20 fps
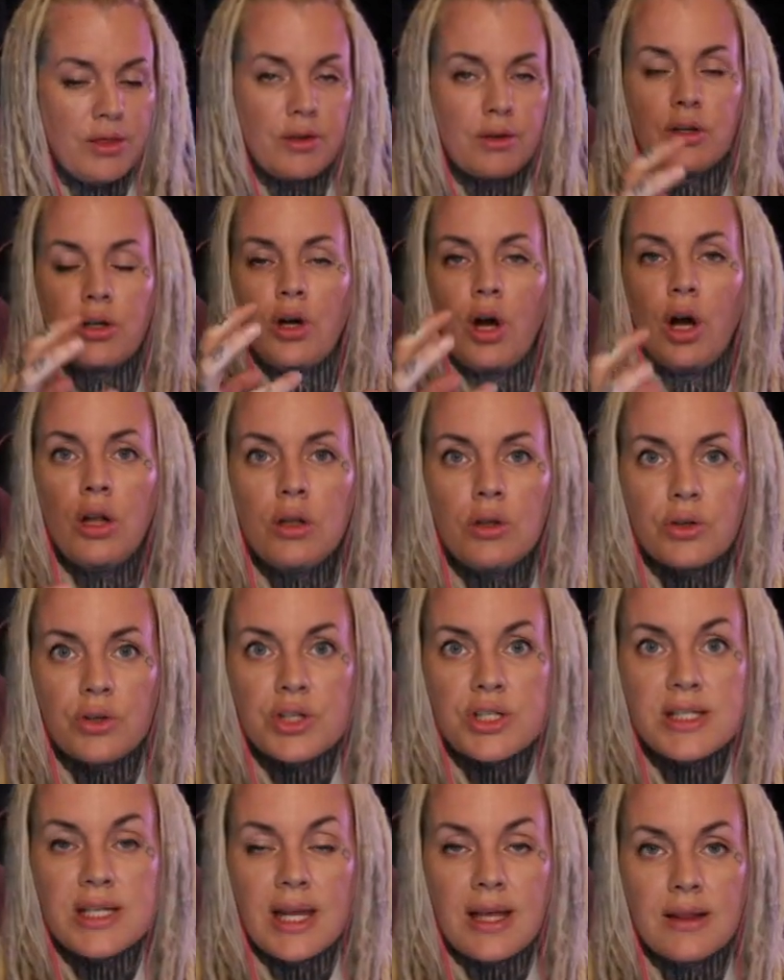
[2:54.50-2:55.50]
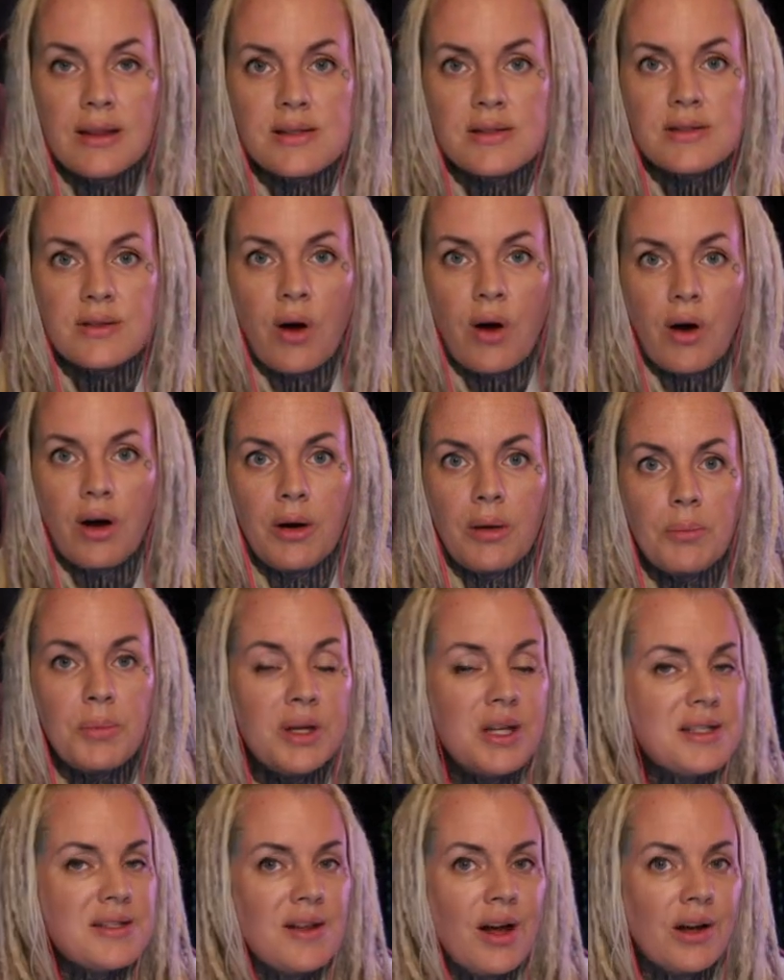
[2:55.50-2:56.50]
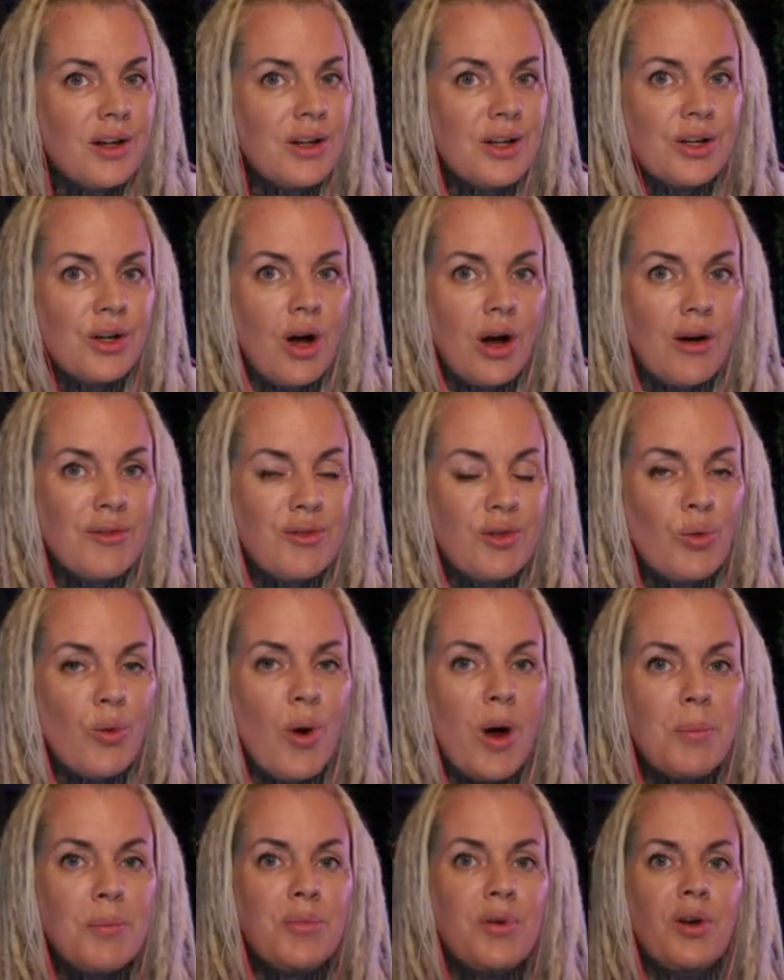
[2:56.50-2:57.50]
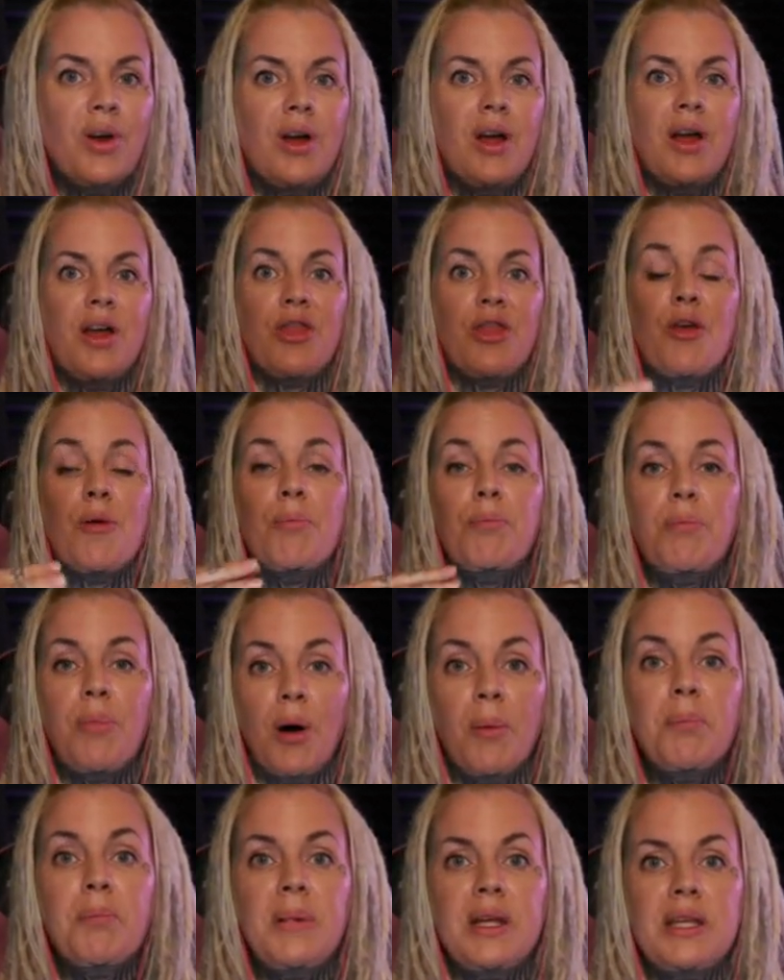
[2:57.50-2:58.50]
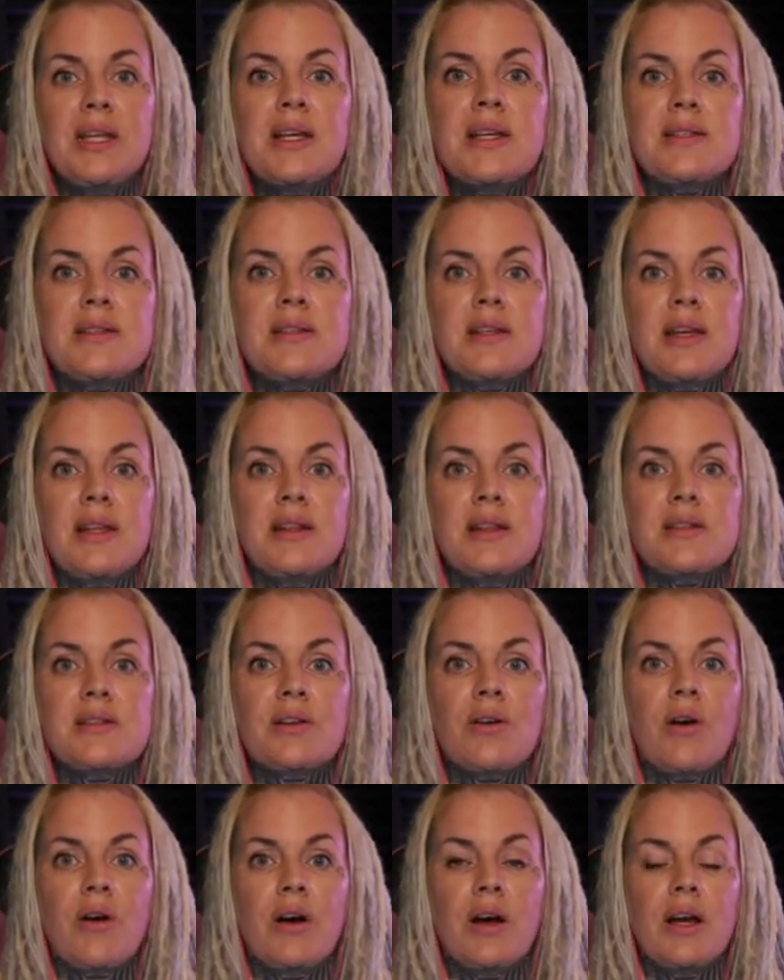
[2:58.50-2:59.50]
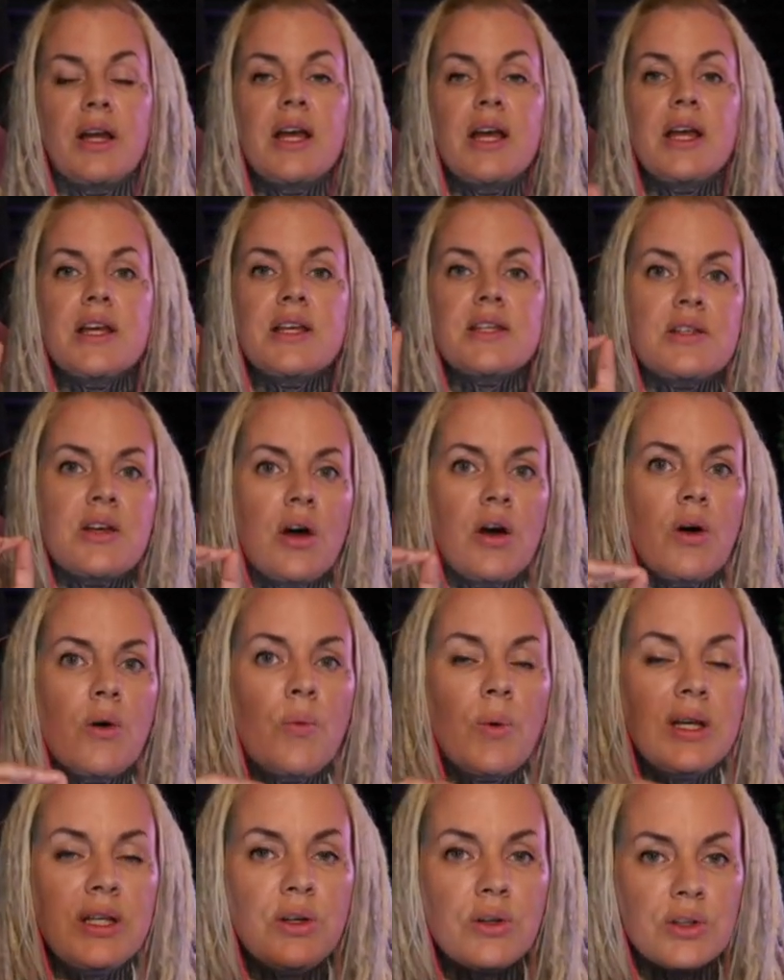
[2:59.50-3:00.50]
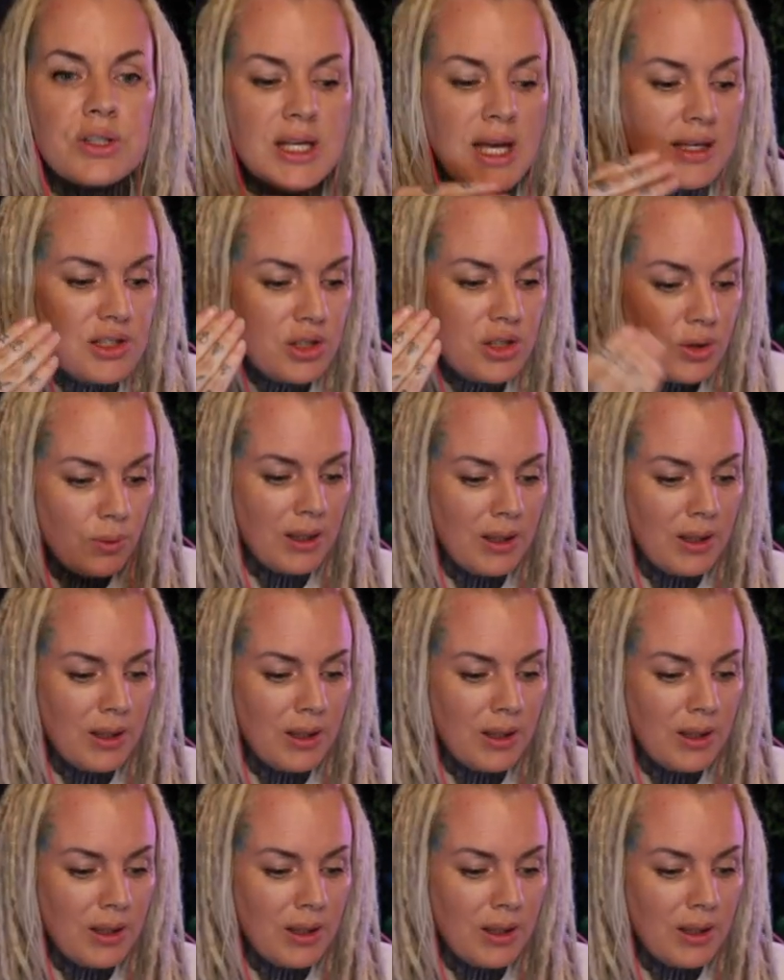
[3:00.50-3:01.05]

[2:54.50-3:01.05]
colors in the scar, but it's not going to cover up the bumpiness in the scar. So when you're tattooing